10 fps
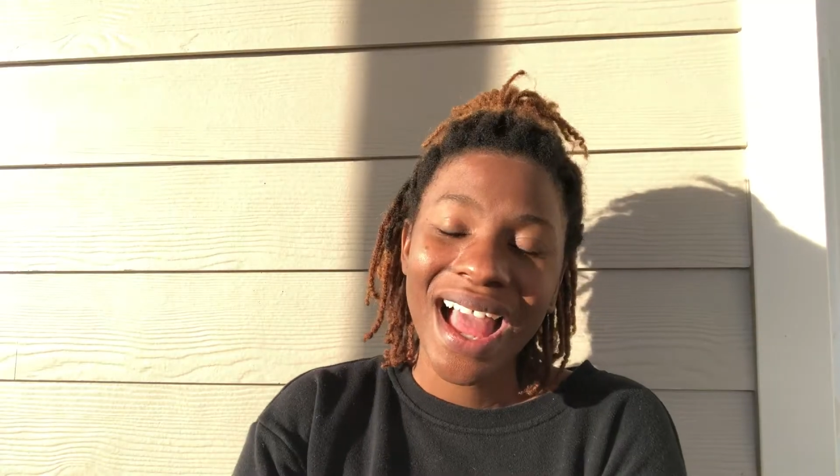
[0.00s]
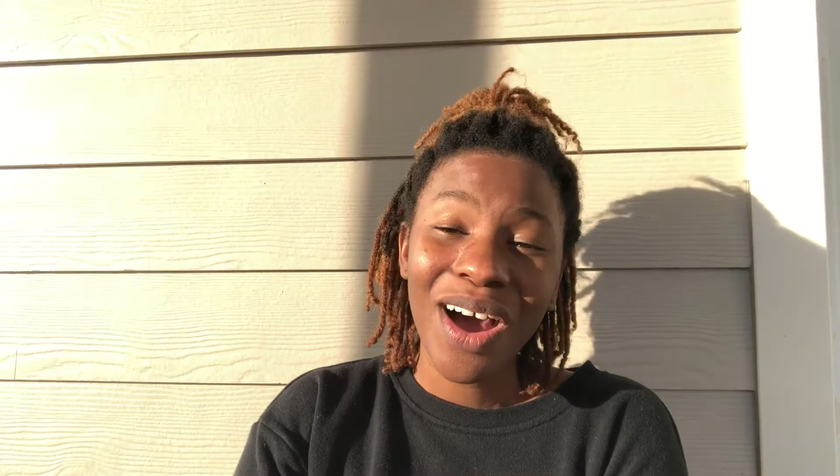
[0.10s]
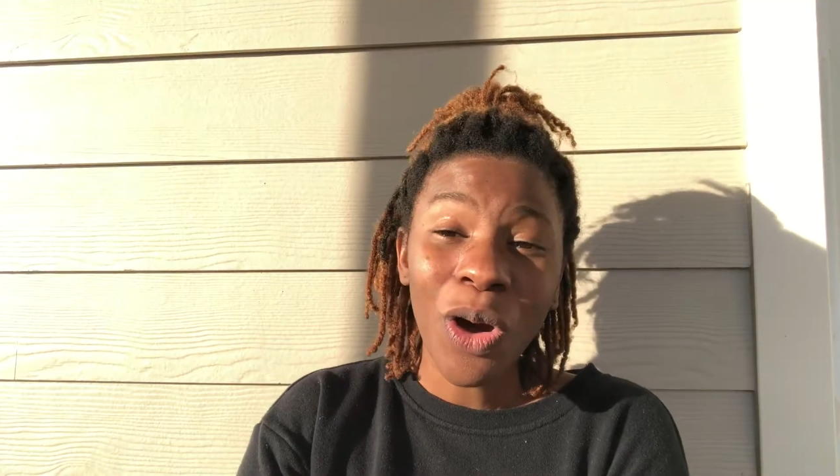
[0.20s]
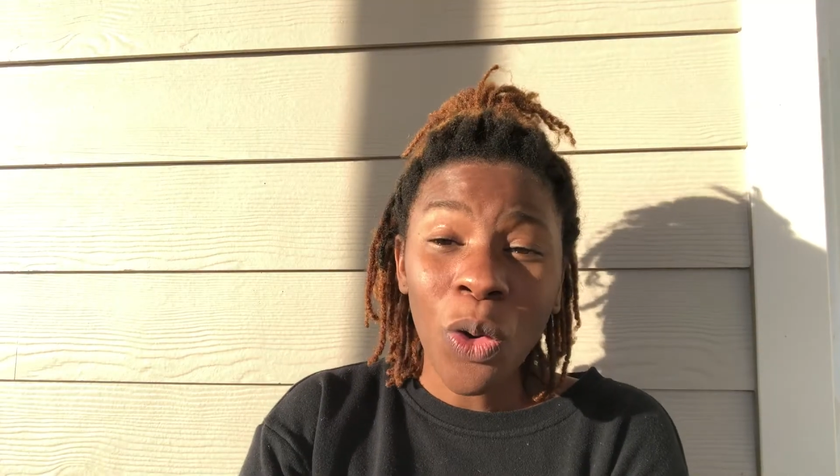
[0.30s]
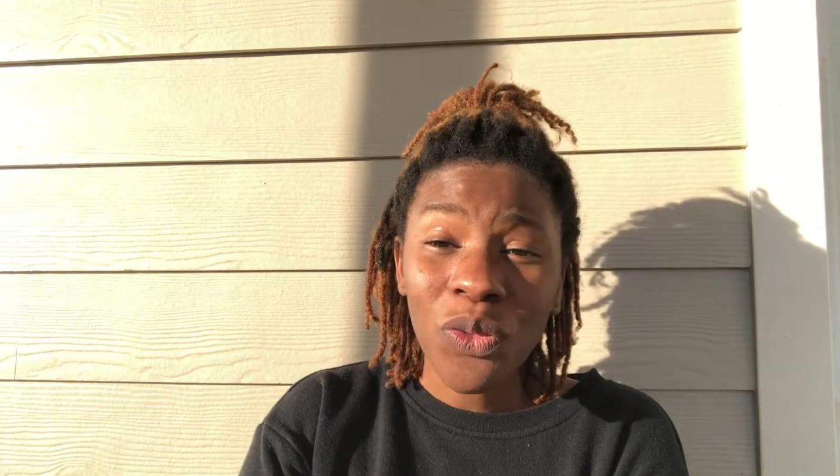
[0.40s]

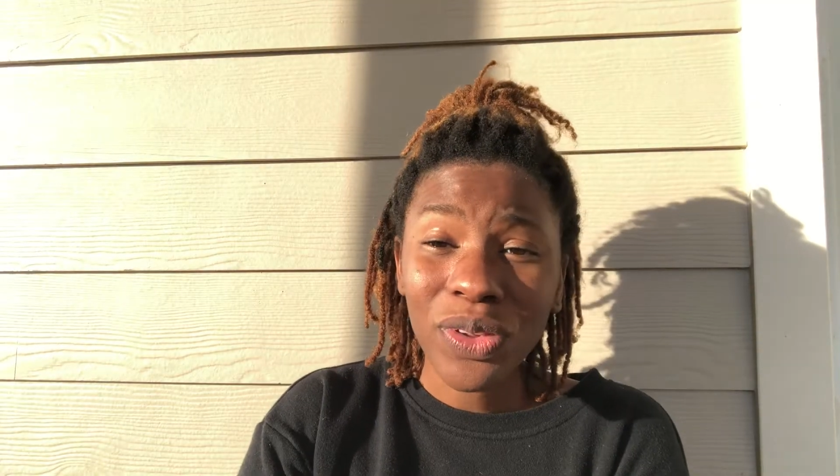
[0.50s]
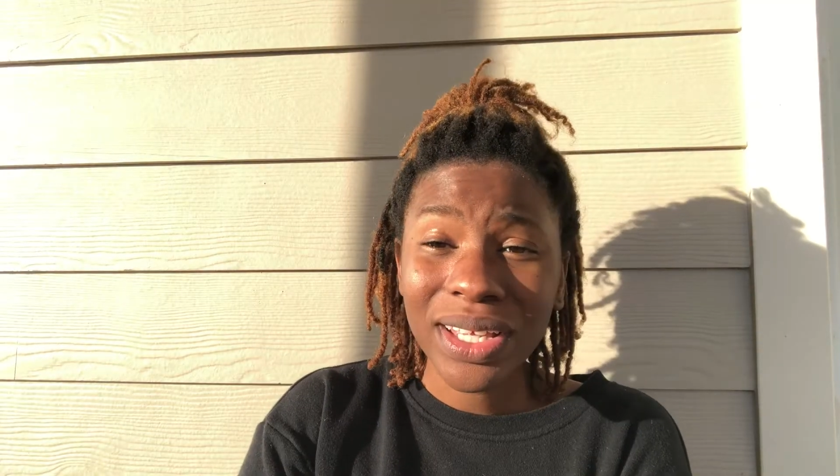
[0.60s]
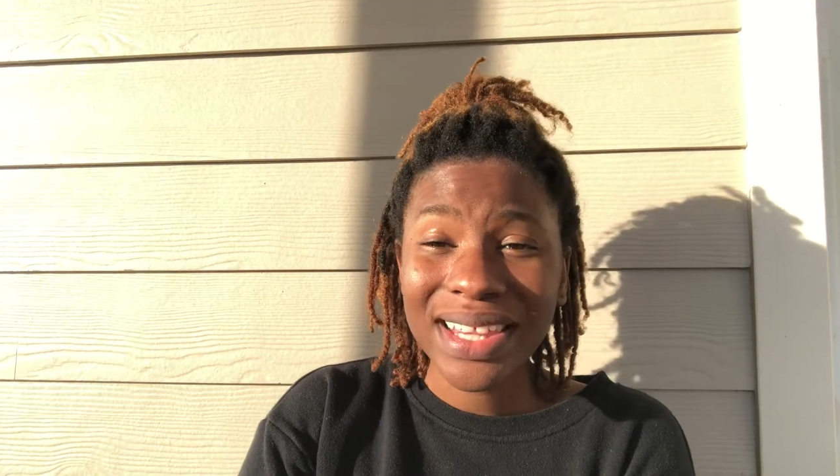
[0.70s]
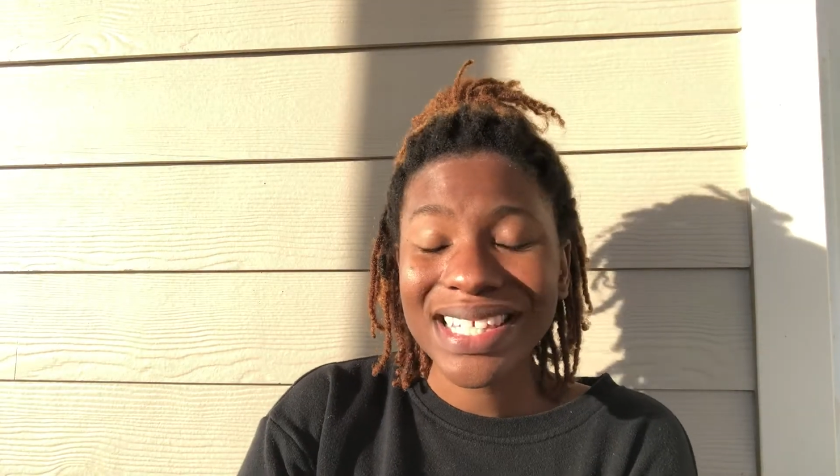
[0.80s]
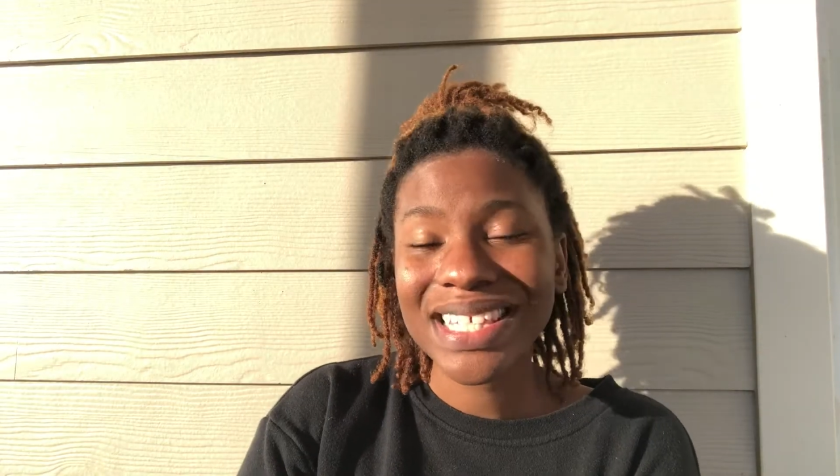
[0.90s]
Hopefully
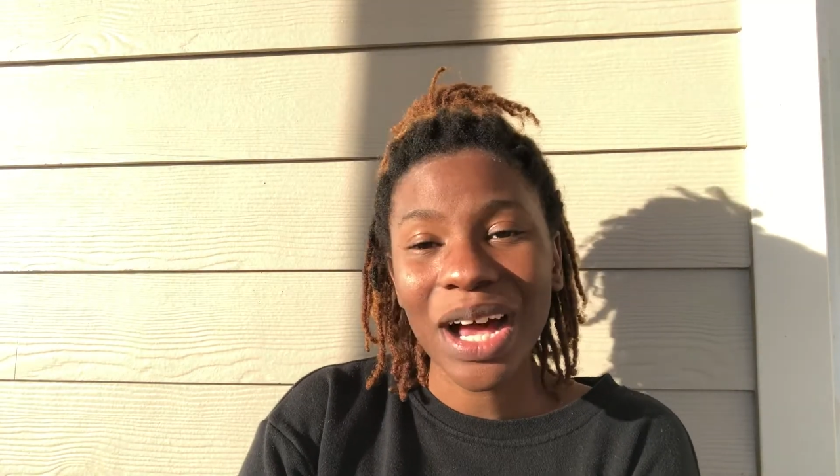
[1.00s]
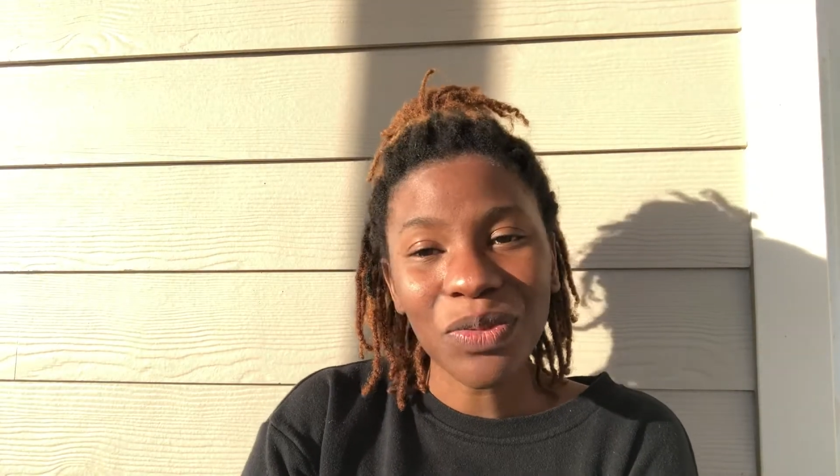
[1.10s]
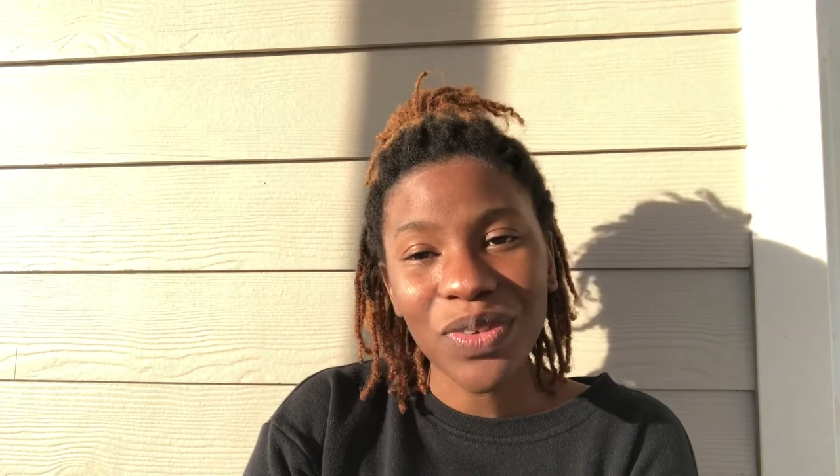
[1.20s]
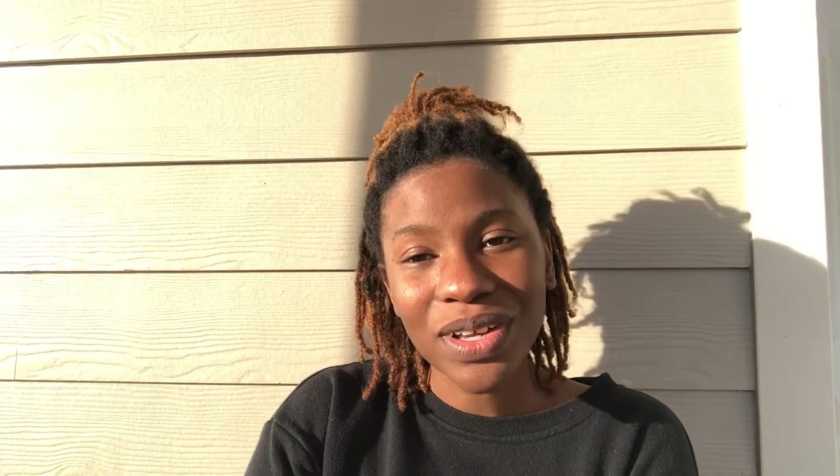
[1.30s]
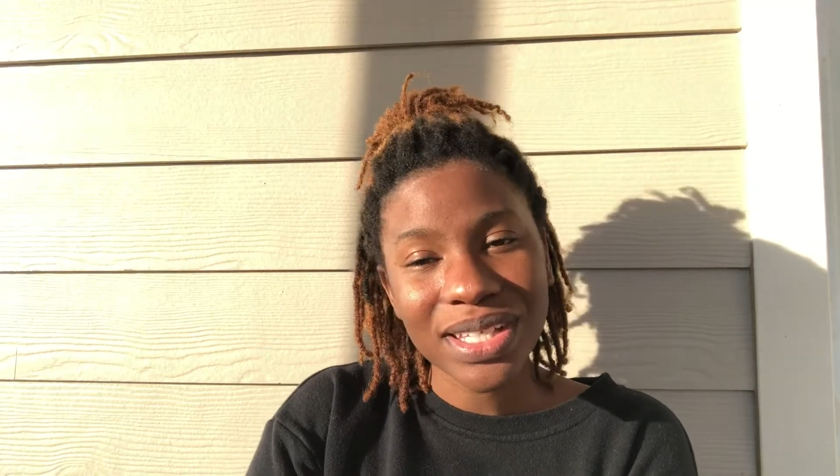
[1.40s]
this is
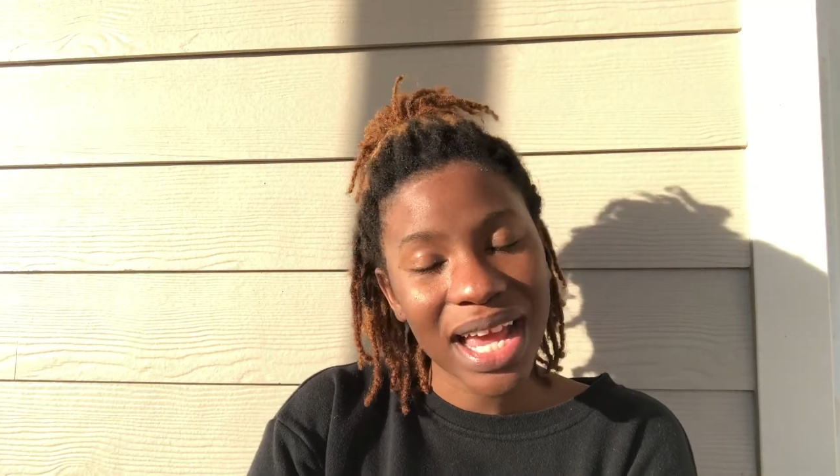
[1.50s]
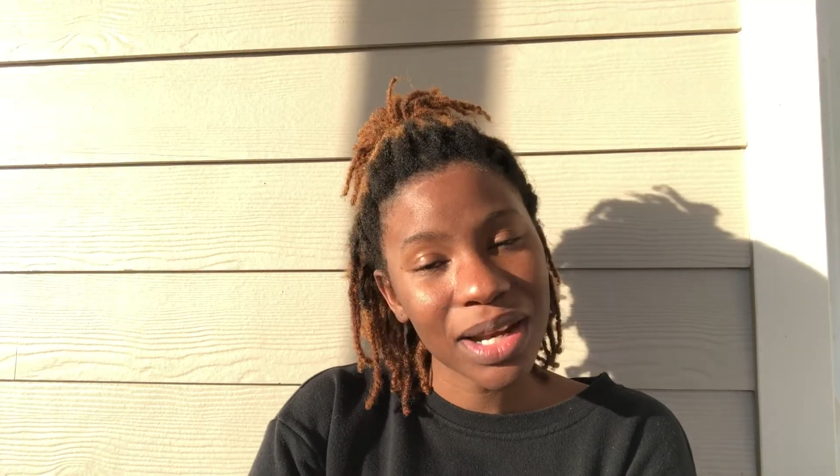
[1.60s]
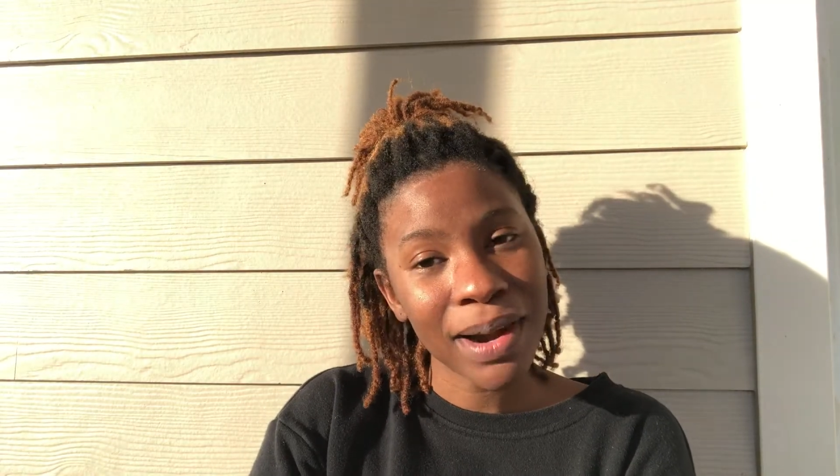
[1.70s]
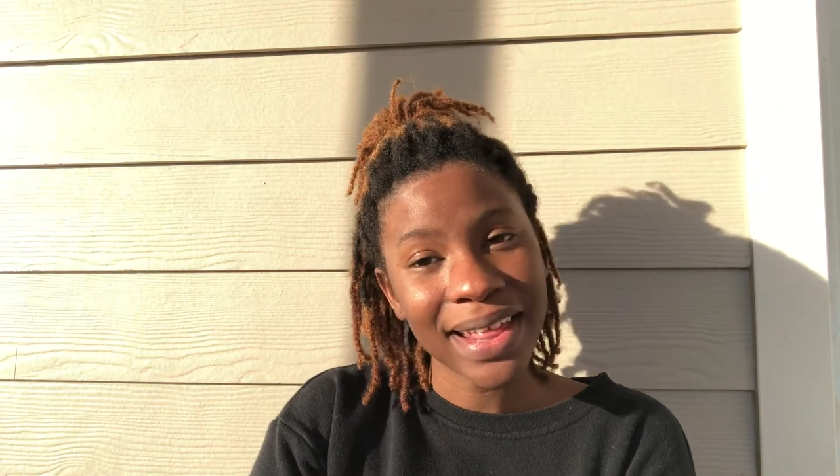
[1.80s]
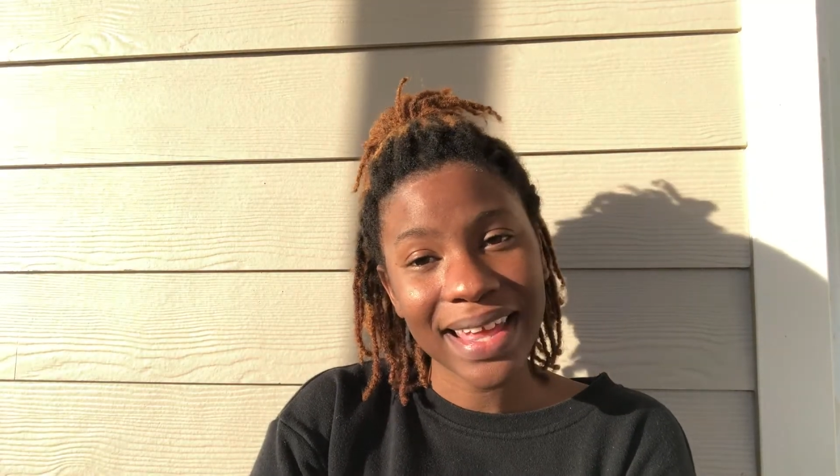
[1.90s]
helpful to
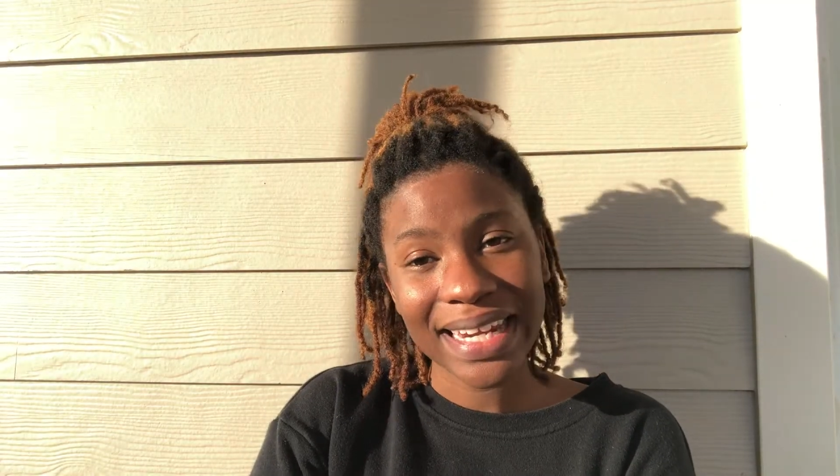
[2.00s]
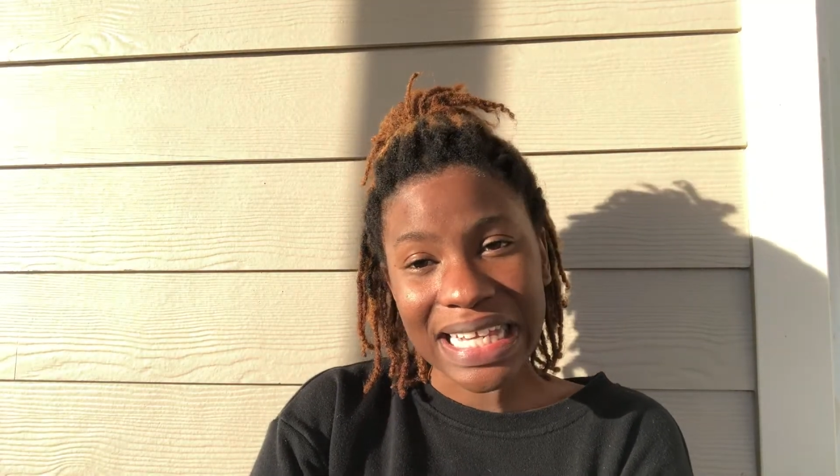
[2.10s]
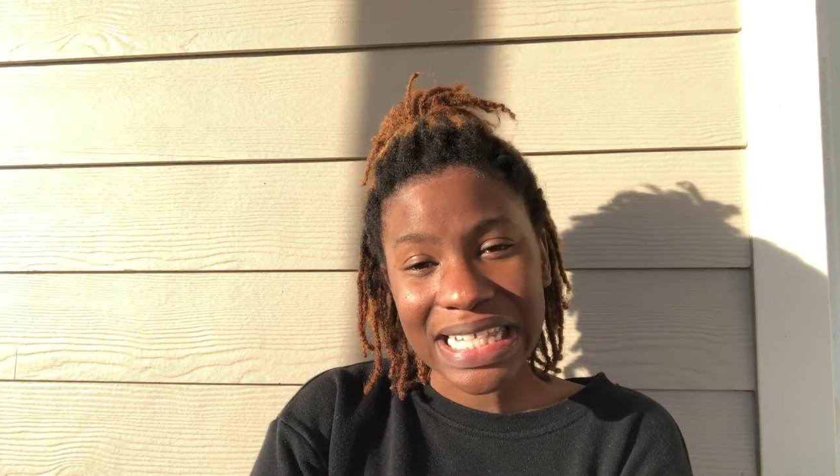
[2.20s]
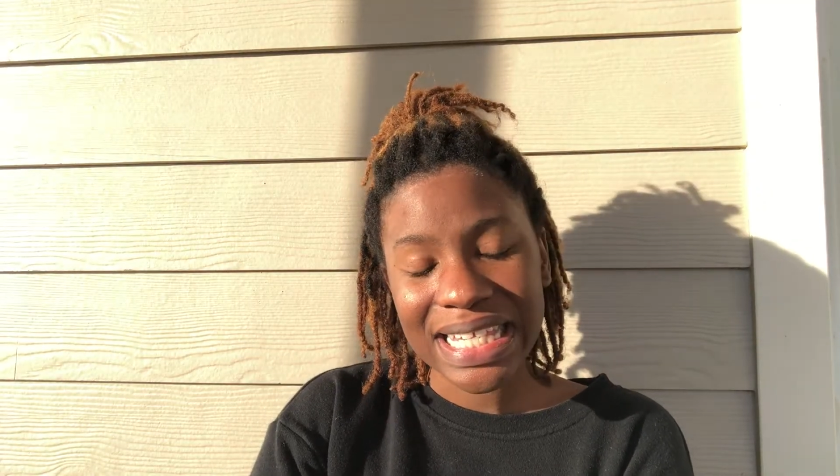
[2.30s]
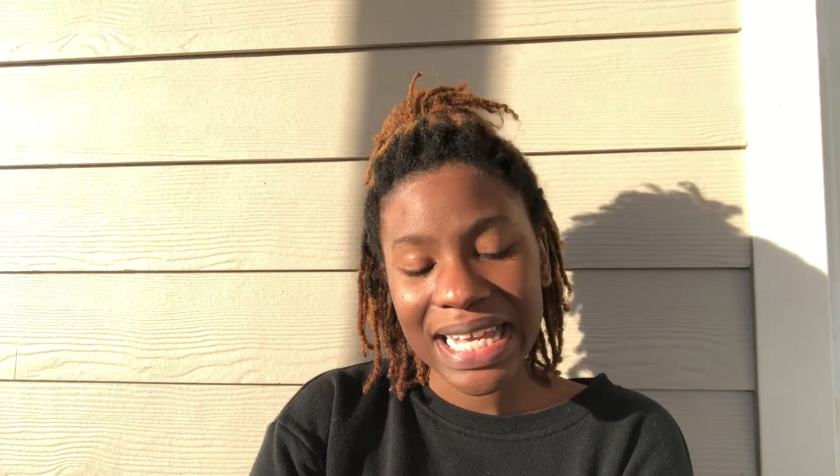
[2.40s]
anybody that
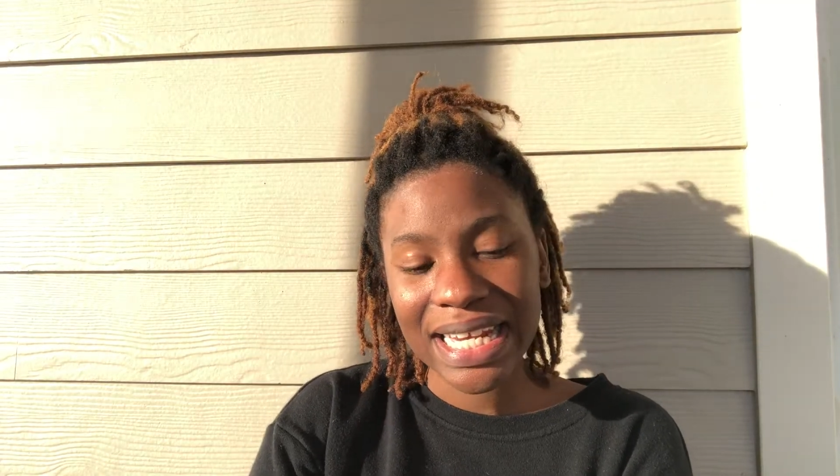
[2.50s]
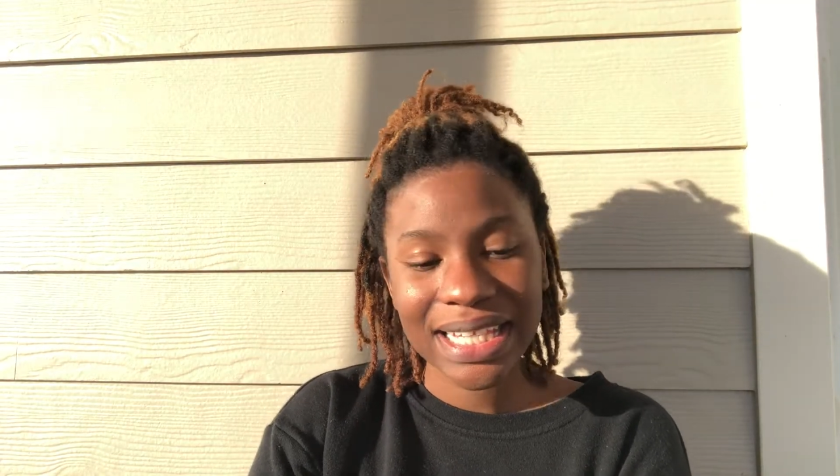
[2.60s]
needs it.